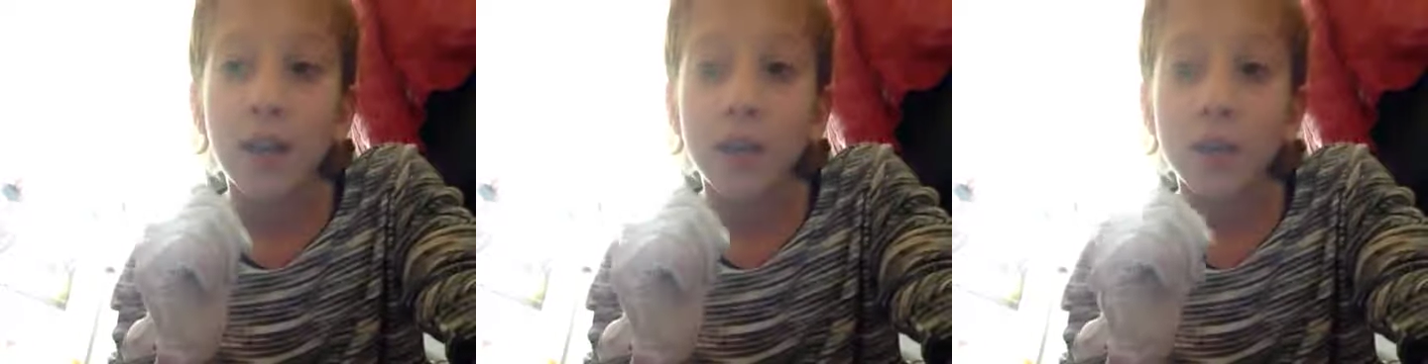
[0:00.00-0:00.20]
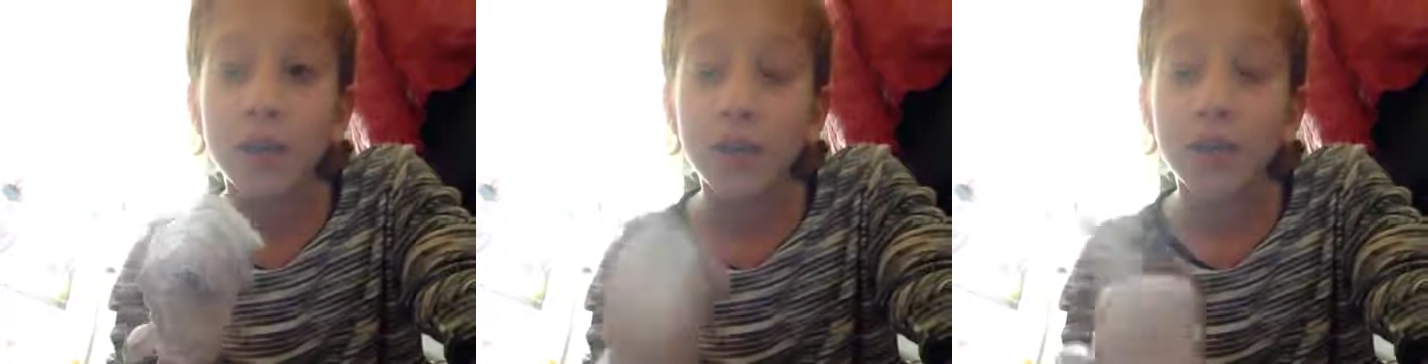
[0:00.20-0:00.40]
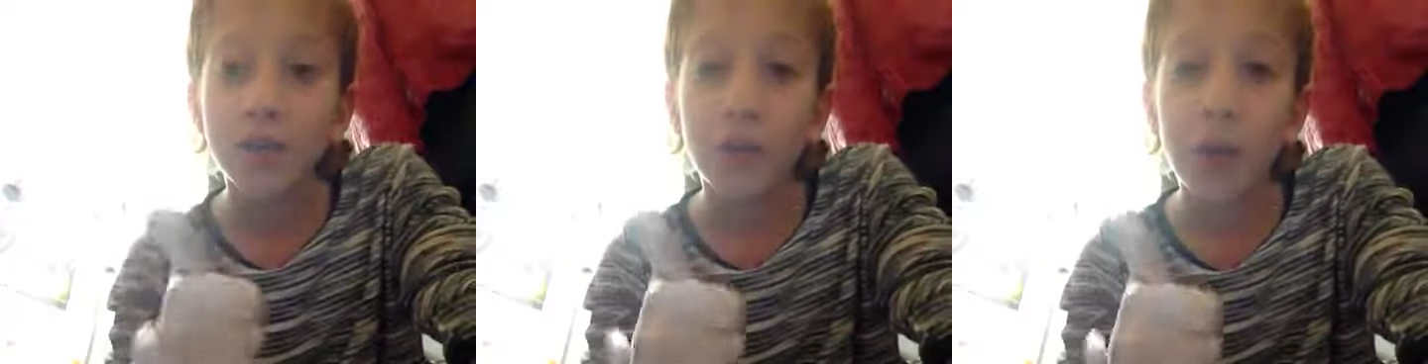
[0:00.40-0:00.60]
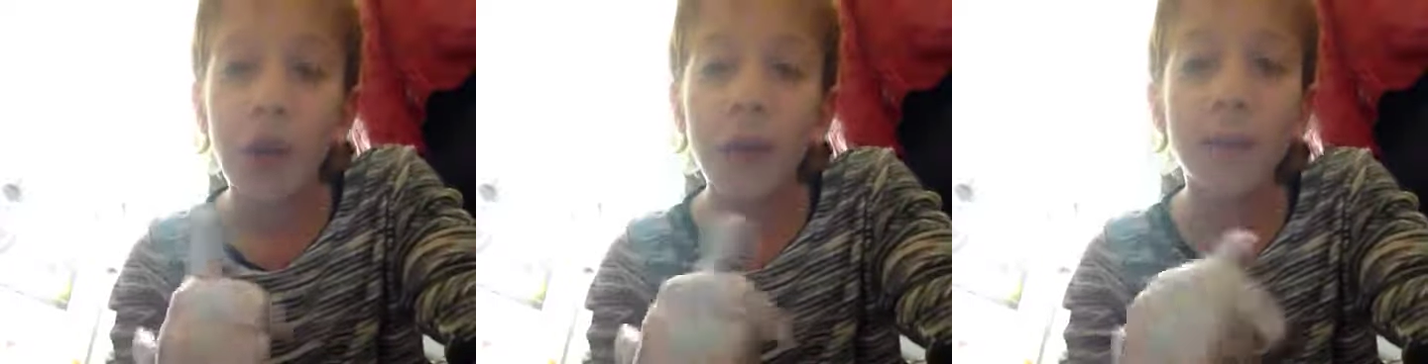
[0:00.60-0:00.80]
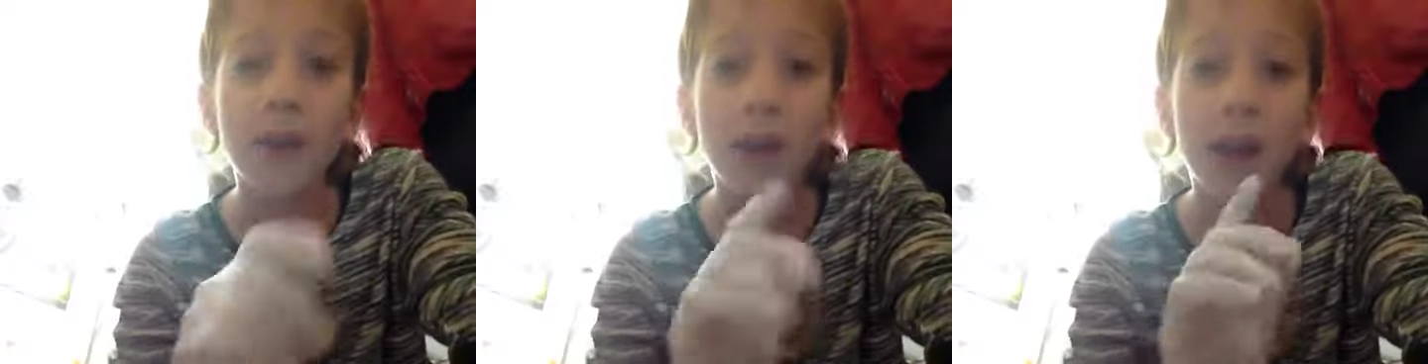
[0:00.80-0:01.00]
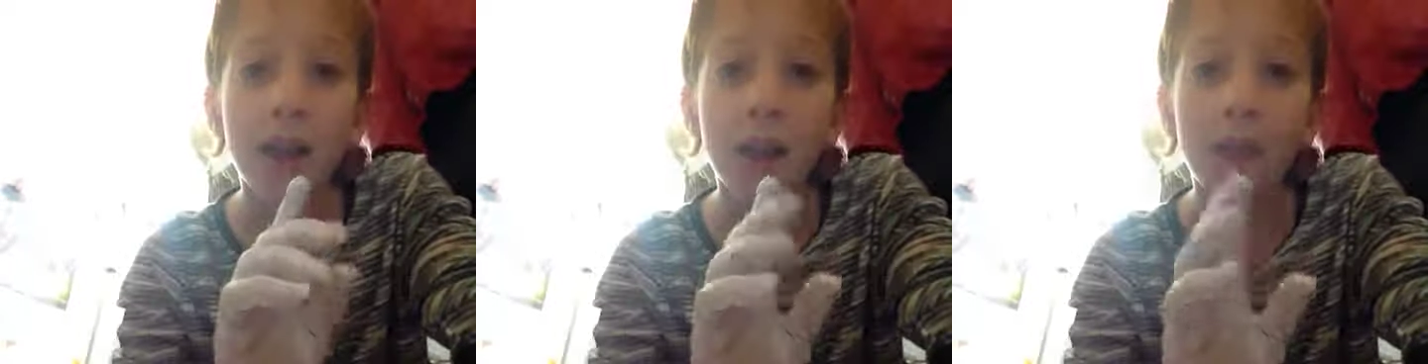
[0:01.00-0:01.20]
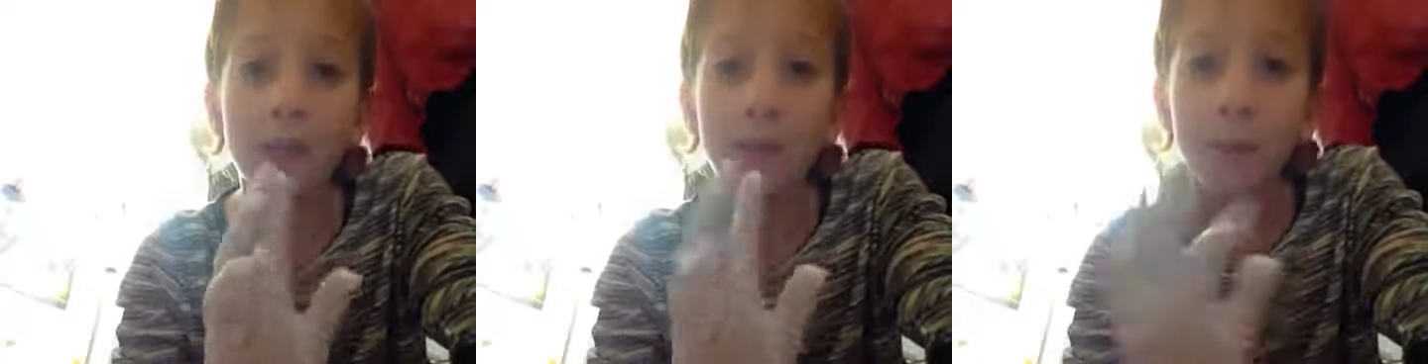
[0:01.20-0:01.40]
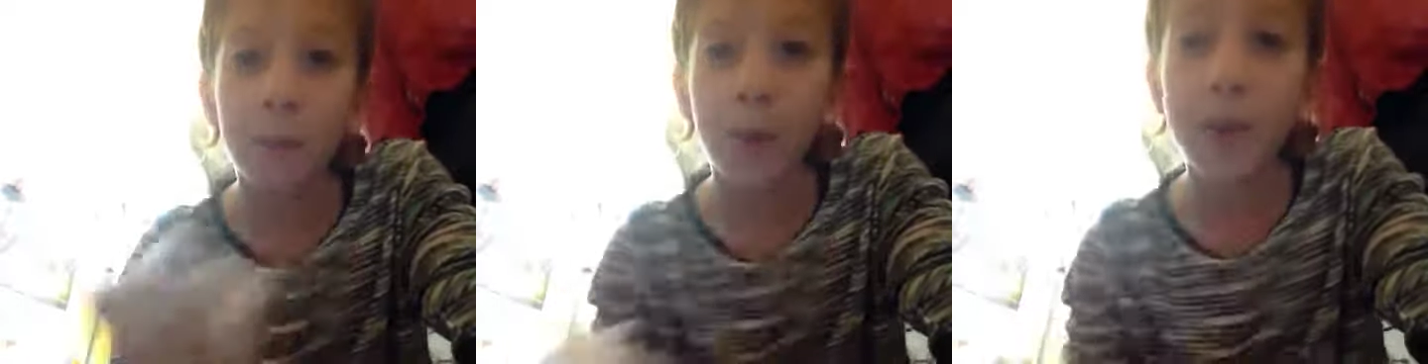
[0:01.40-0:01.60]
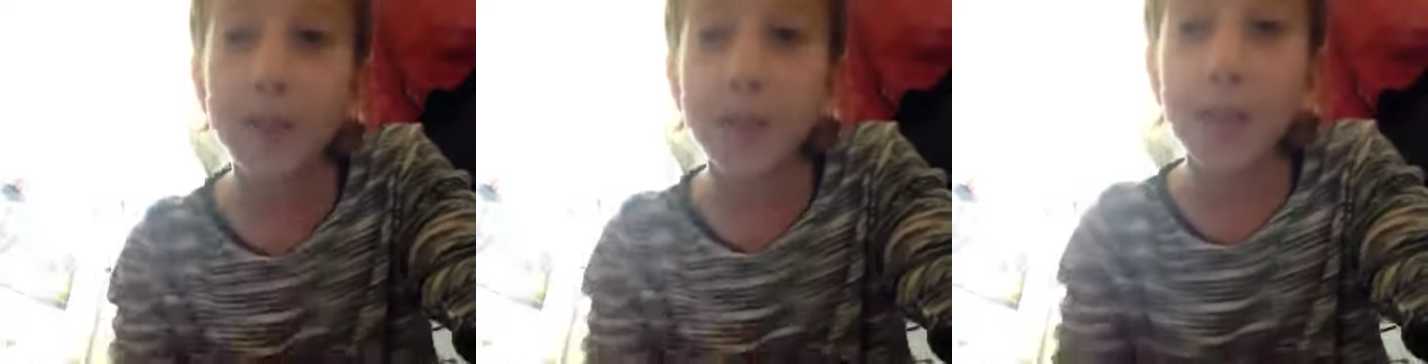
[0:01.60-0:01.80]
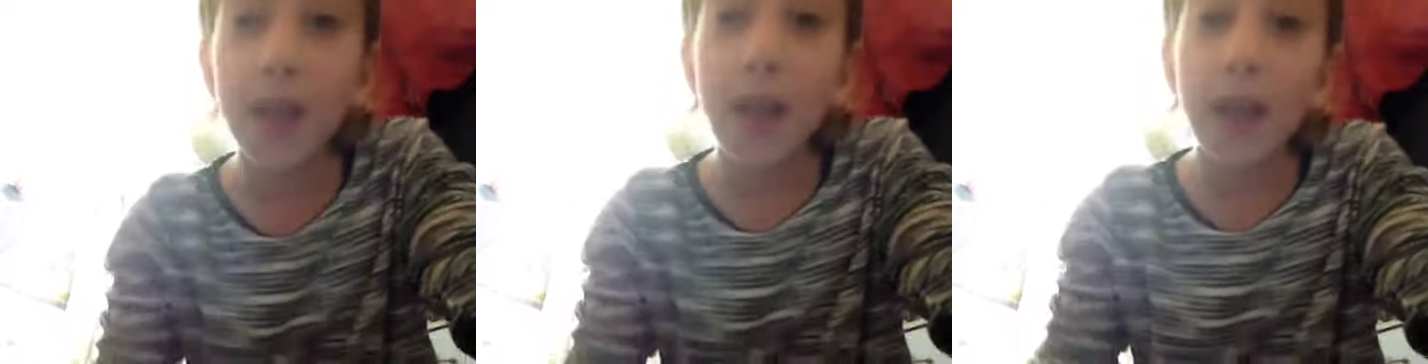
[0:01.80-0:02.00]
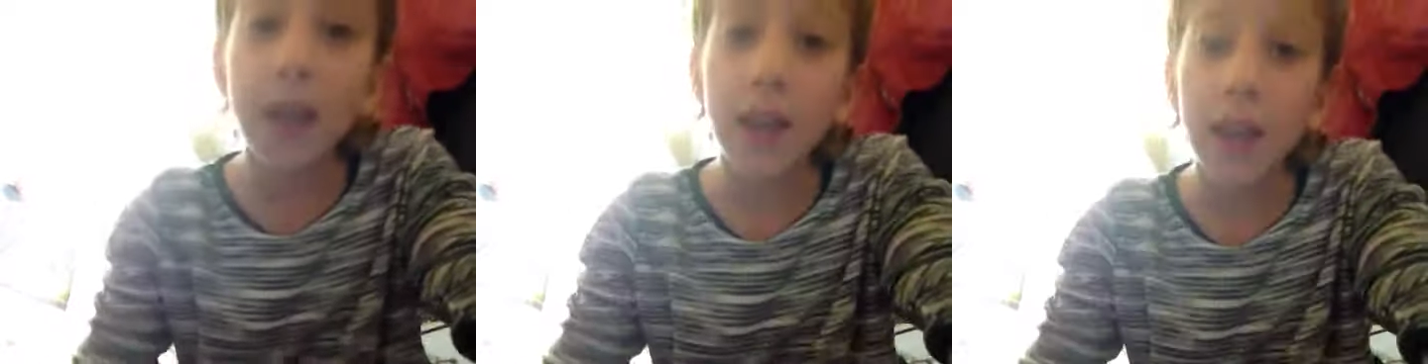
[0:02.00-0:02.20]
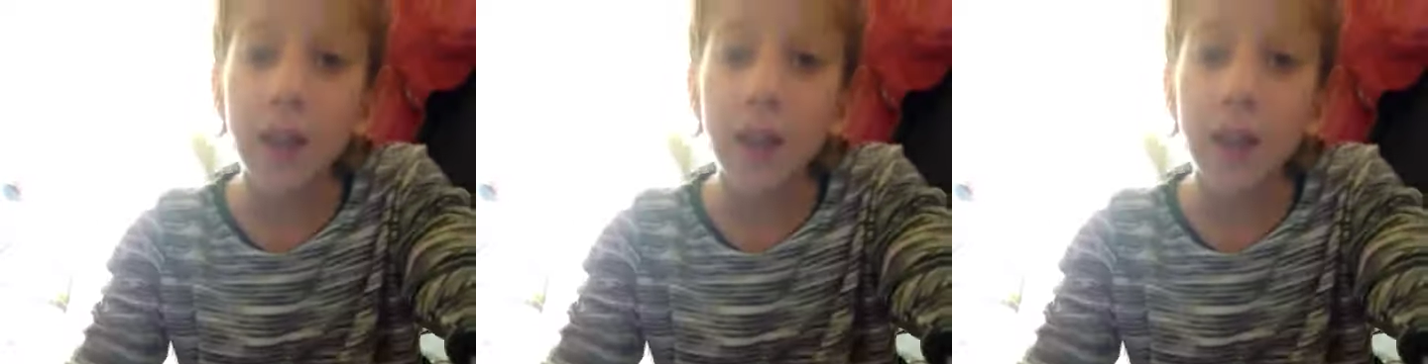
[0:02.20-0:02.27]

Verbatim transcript: subscribe and press like